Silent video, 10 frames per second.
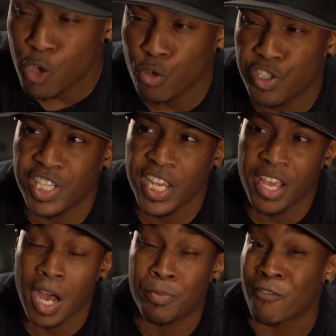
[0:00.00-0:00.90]
see
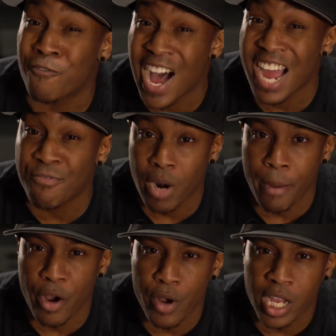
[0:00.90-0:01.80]
up to 5
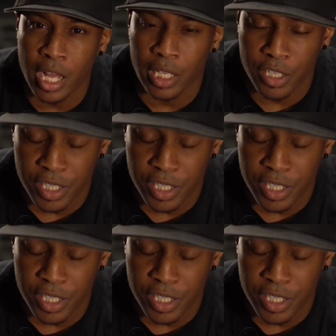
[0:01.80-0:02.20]
primary colors.